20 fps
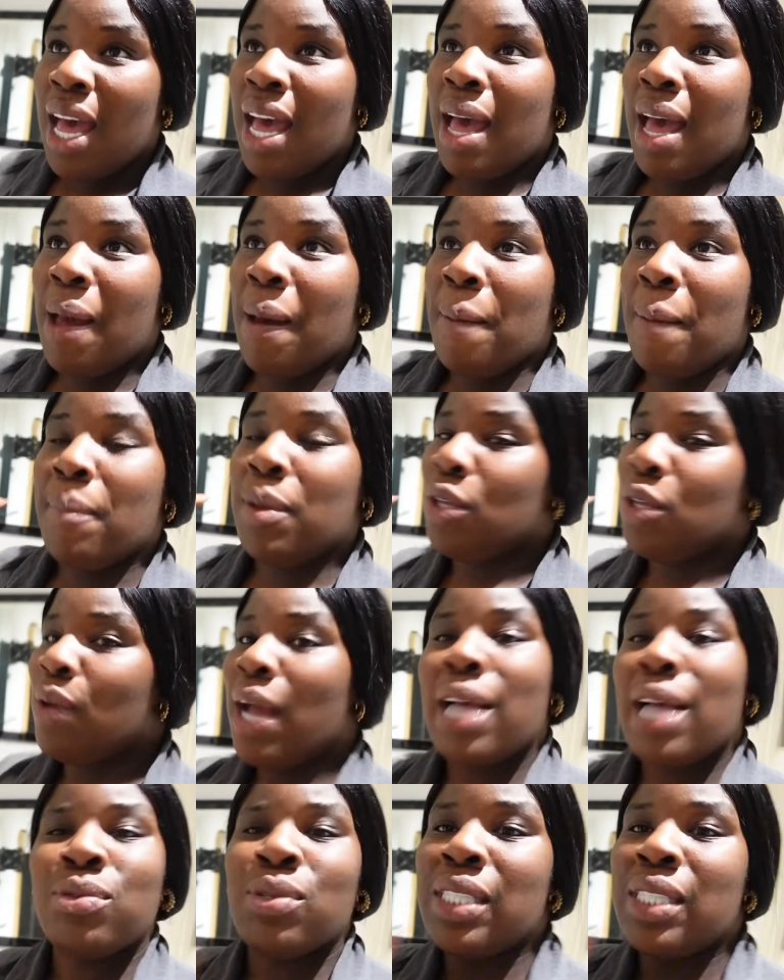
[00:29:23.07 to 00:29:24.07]
But you
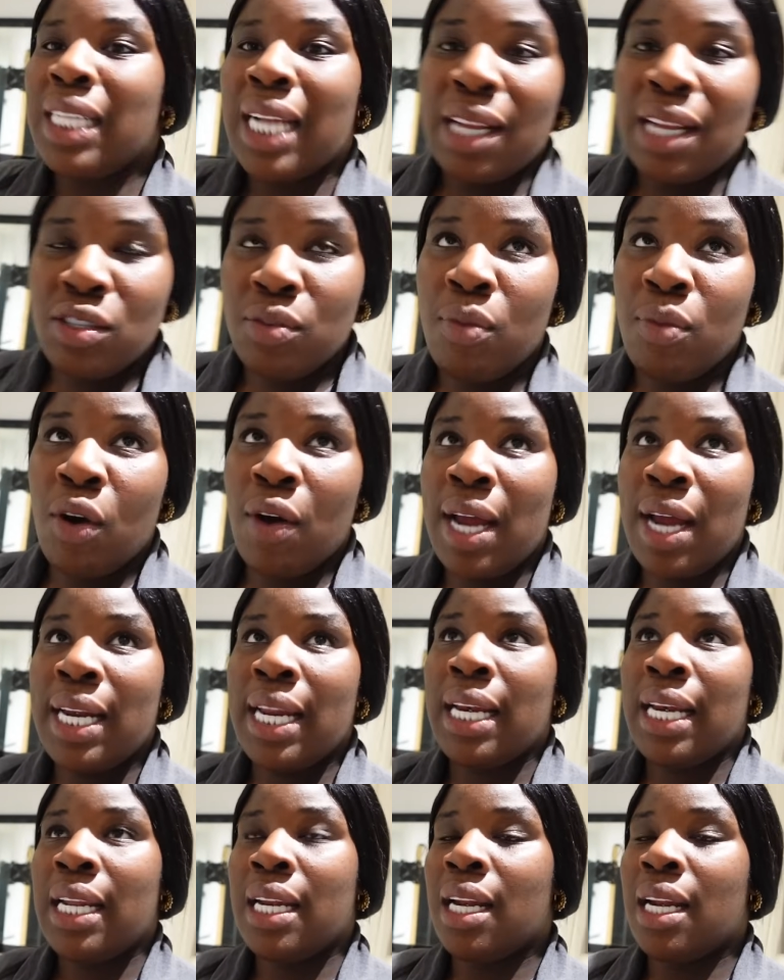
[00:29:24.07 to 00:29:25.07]
guys will see that tomorrow, and
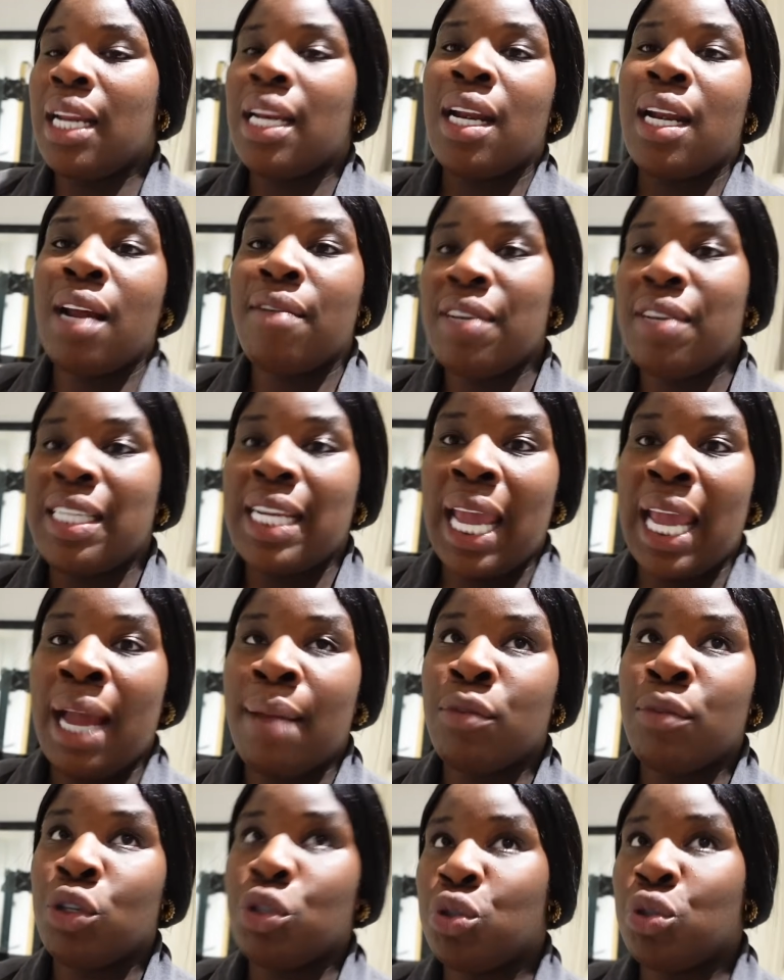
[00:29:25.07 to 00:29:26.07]
then in another day,
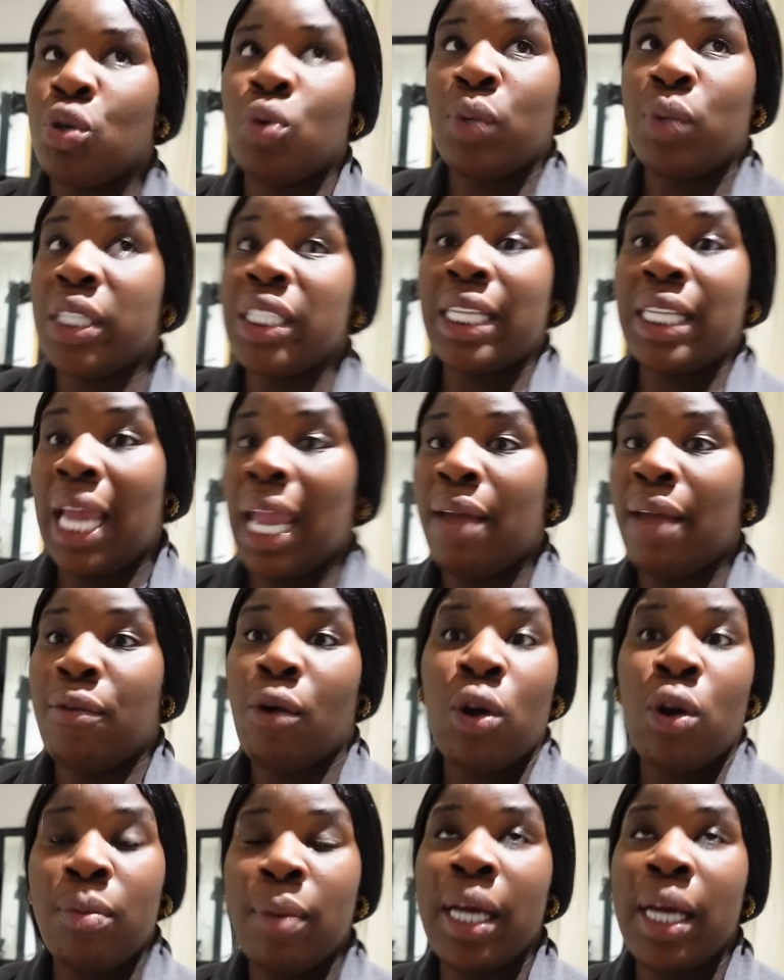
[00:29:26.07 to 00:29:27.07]
I'm not sure which day,
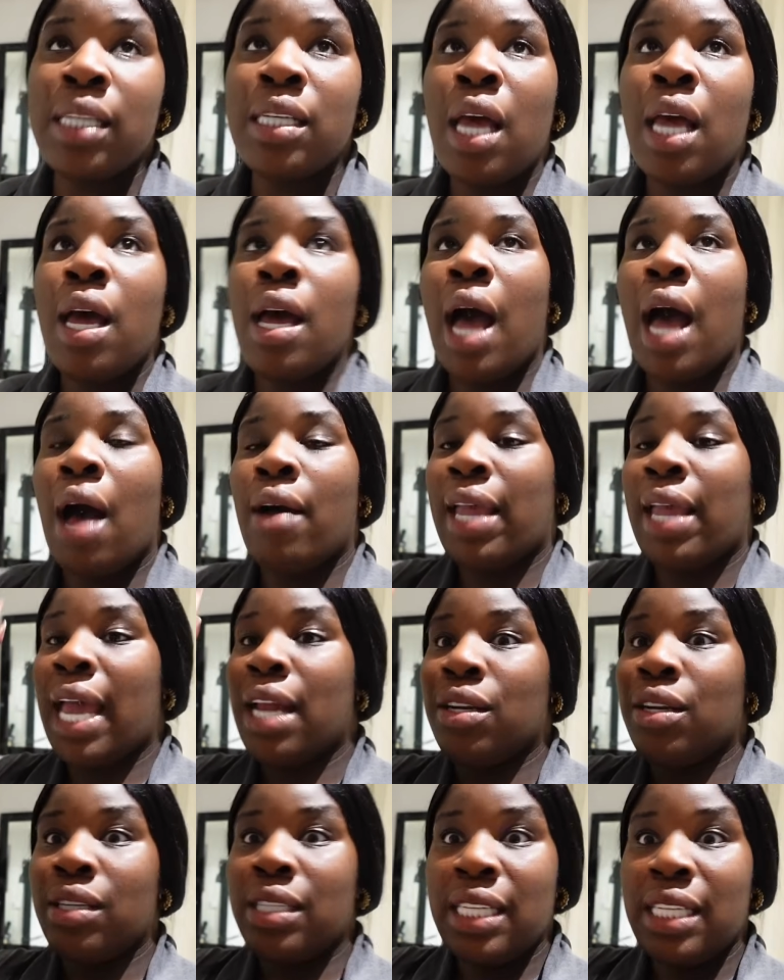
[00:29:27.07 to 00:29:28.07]
Vlogmas, I'll get a
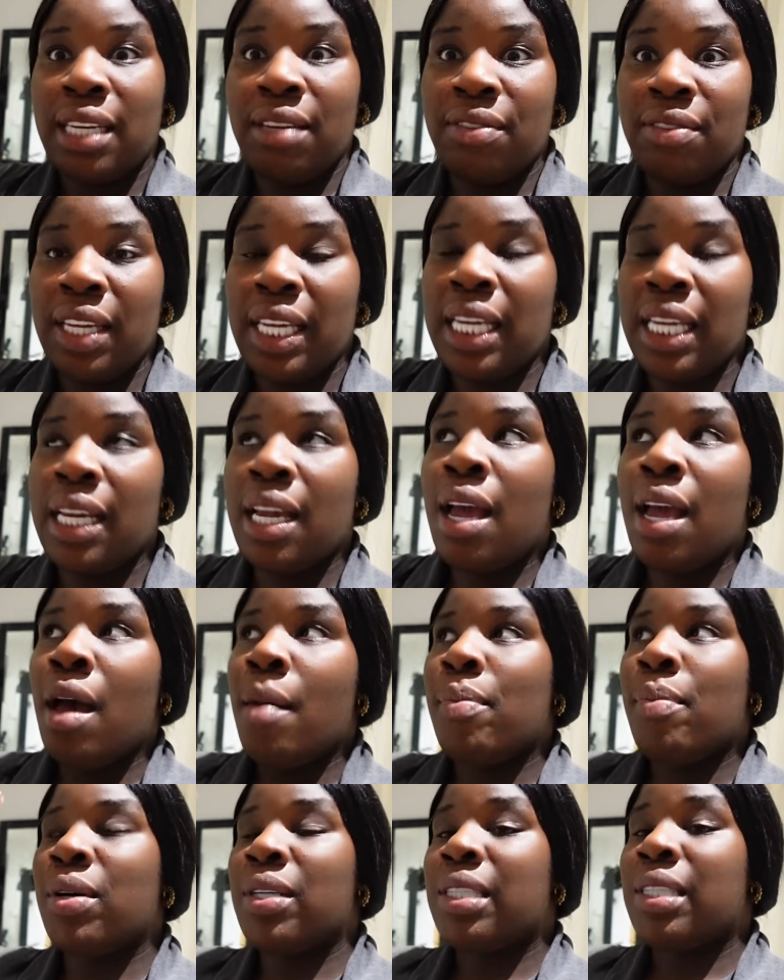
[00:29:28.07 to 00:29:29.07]
new TV,
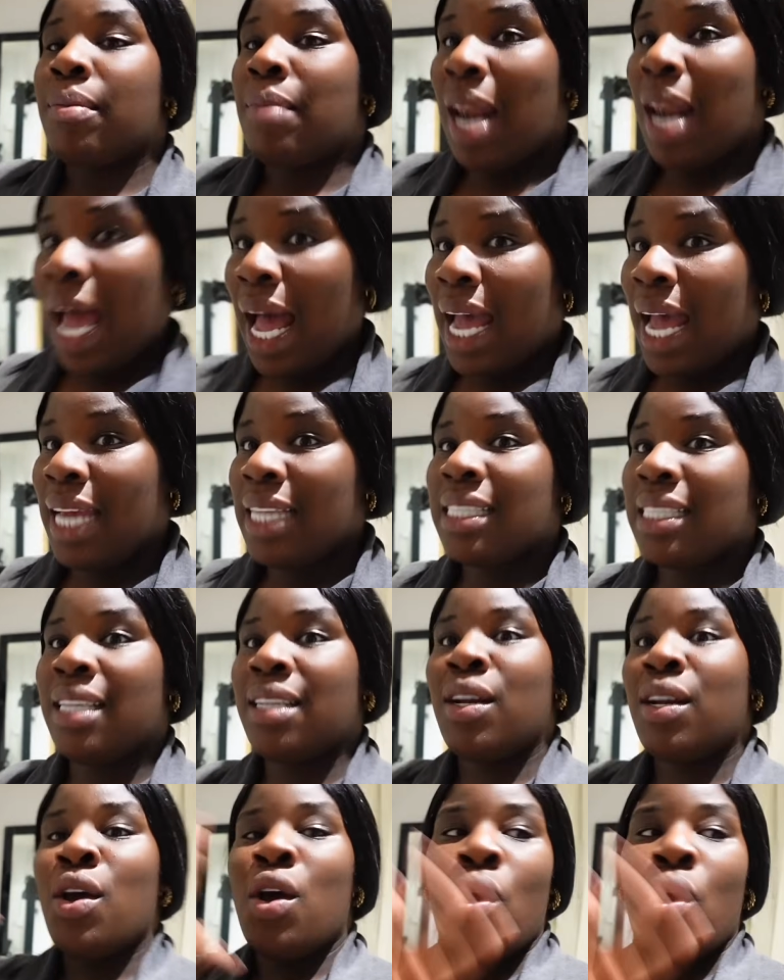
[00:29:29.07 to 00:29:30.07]
put some lights
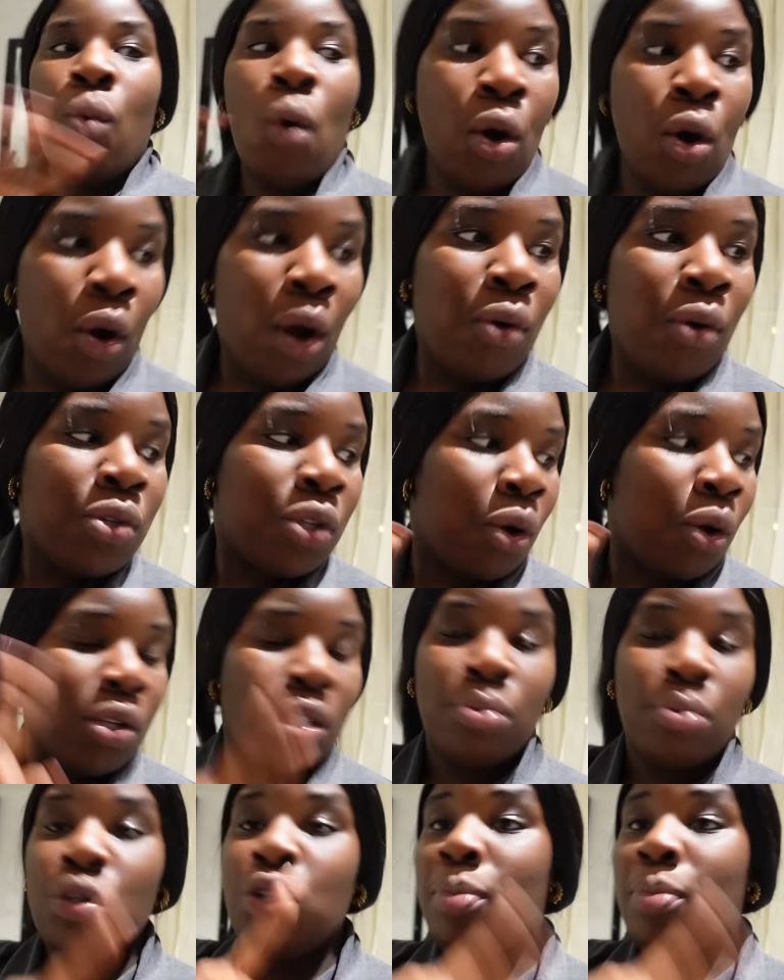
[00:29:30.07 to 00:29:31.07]
and whatnot. I also got
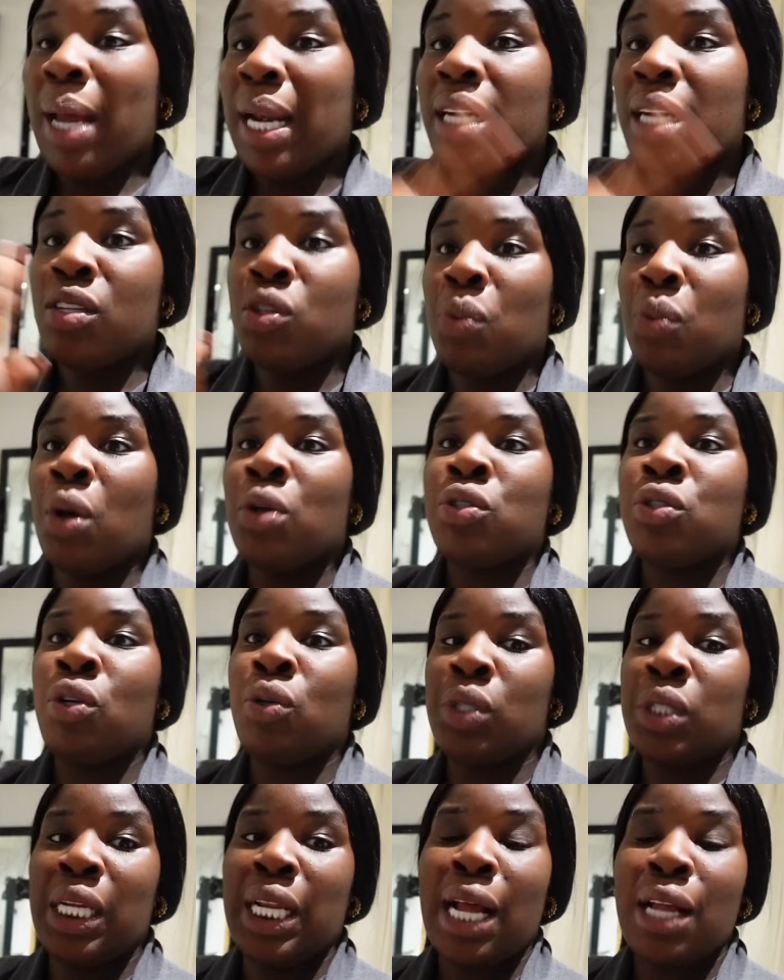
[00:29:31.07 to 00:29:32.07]
some new bedding as well, so
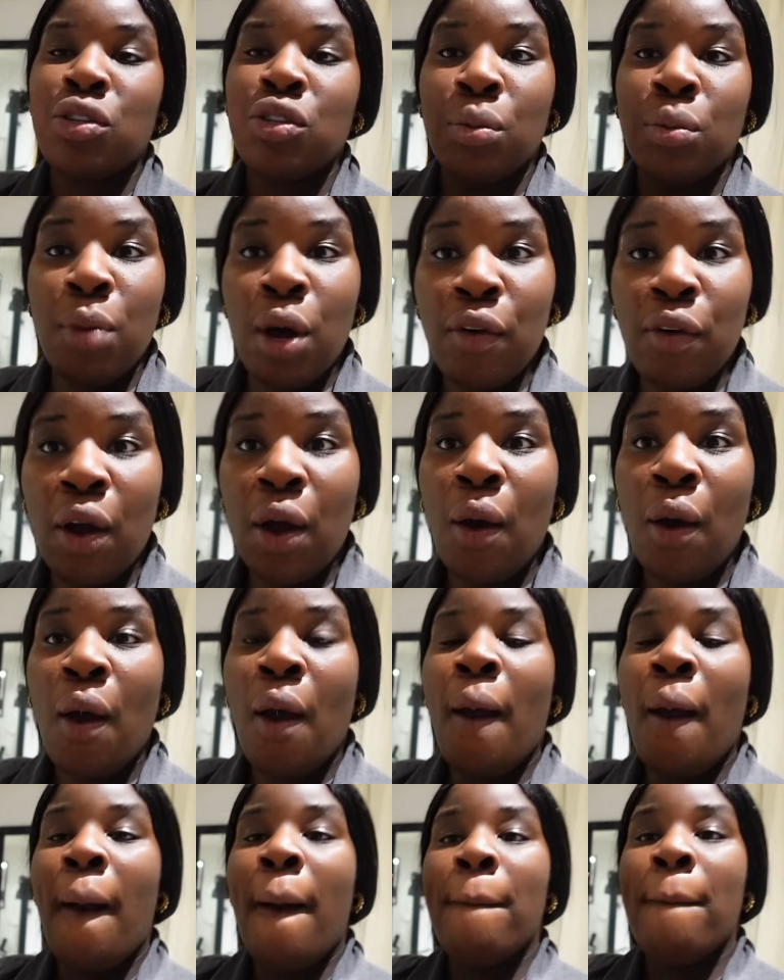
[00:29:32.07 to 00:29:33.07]
you'll see that tomorrow.
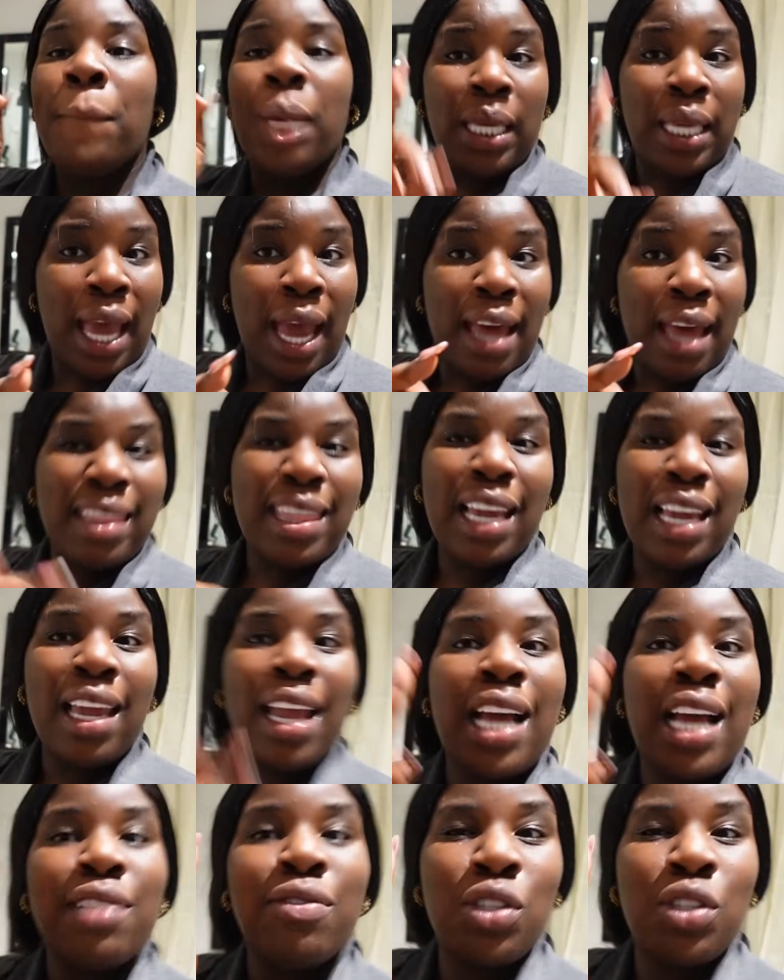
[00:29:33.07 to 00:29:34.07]
But yeah, thank you
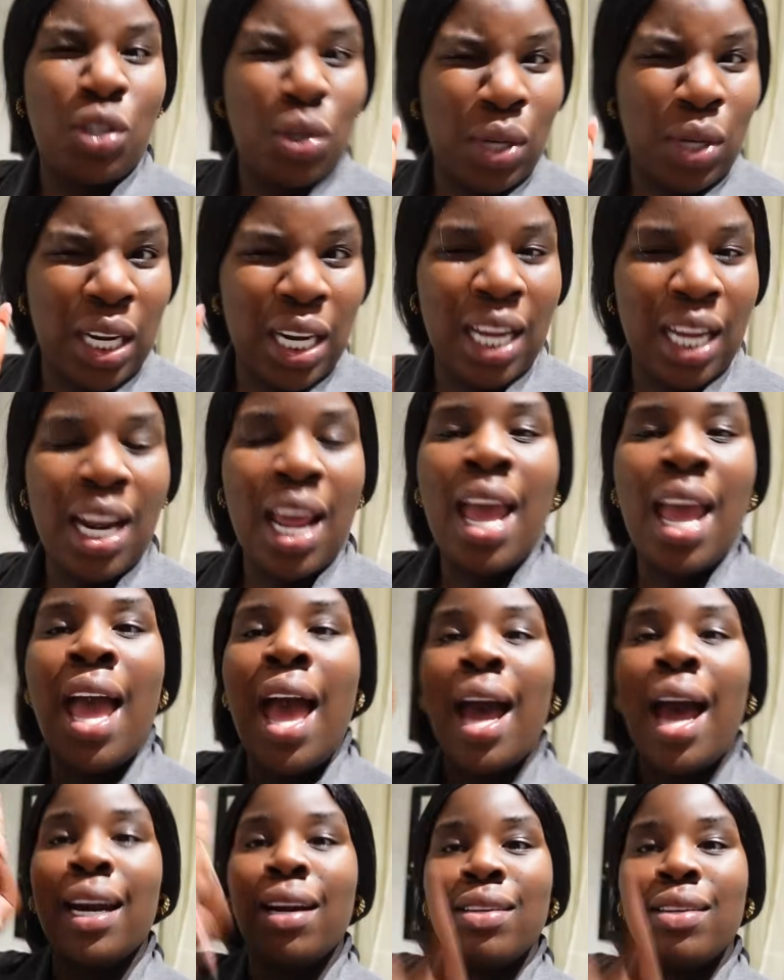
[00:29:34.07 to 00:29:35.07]
guys for tuning in,
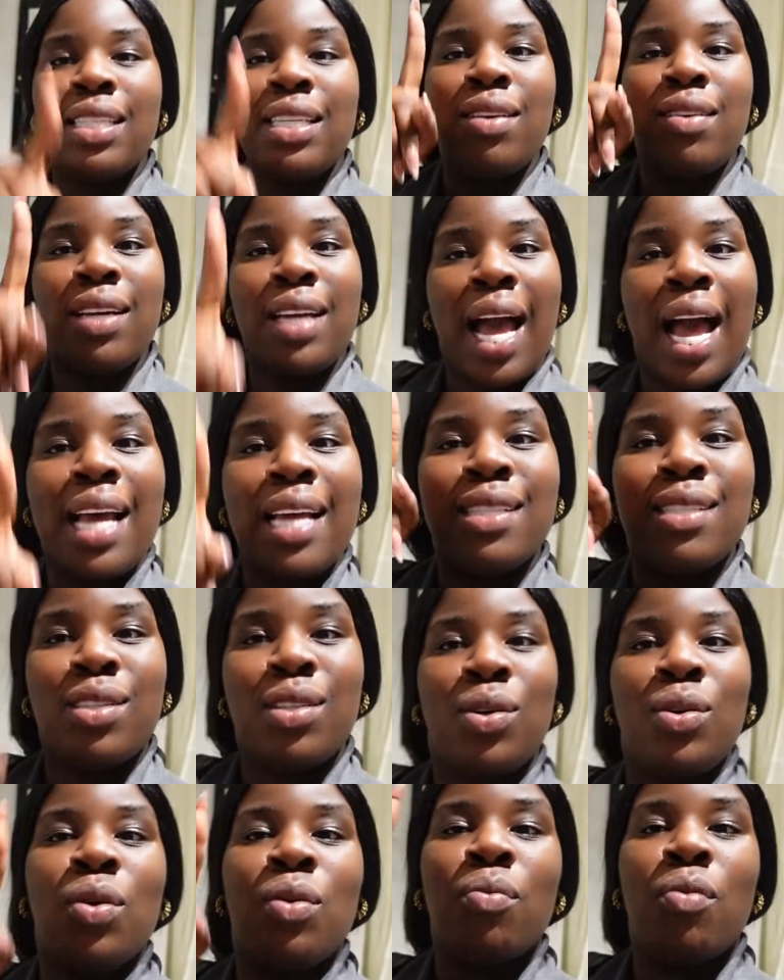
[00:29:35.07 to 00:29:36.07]
and I'll see you guys
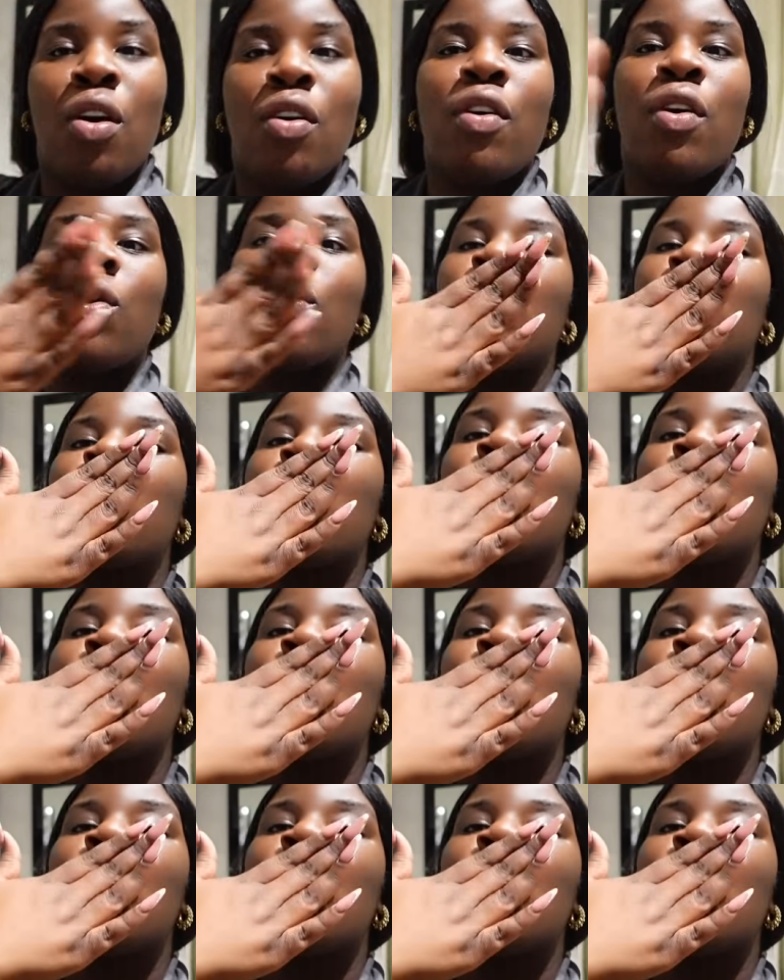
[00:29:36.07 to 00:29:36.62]
tomorrow.